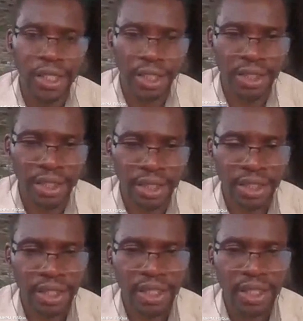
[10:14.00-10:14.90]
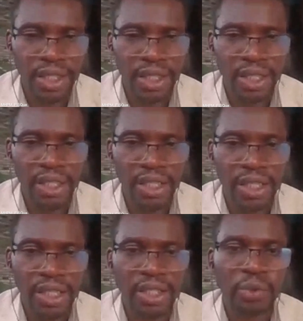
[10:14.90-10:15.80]
this
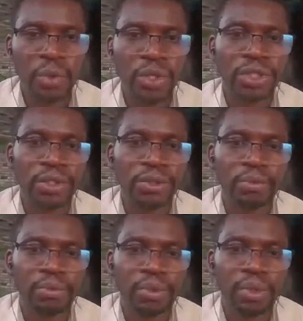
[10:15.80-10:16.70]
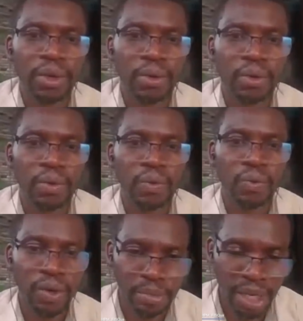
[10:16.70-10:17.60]
is what
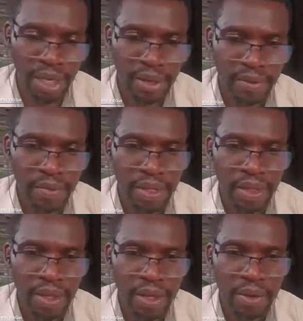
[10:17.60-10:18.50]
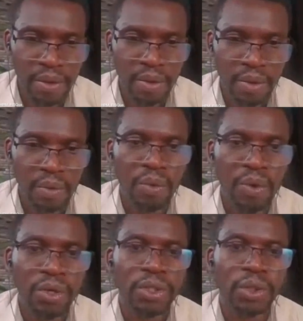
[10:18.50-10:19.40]
we may
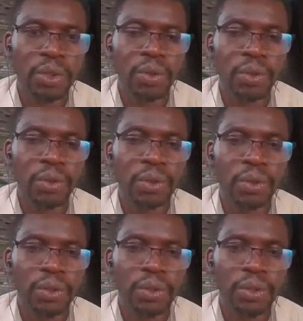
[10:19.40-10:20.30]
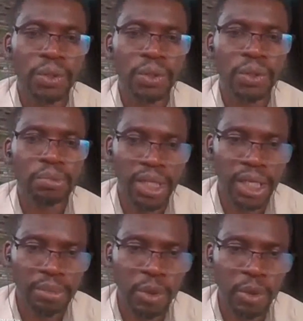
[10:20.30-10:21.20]
want to
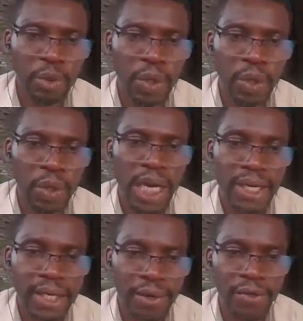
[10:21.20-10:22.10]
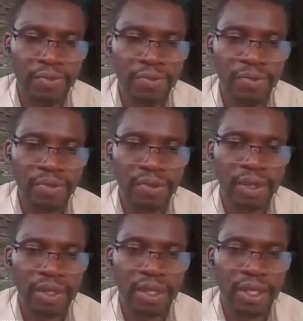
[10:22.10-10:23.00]
be able to carry on
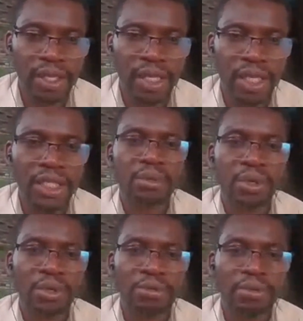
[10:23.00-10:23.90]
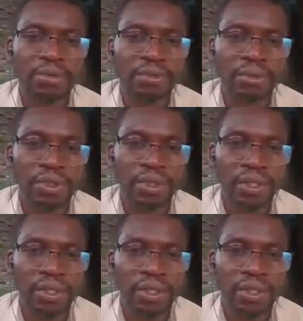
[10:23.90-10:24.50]
in terms of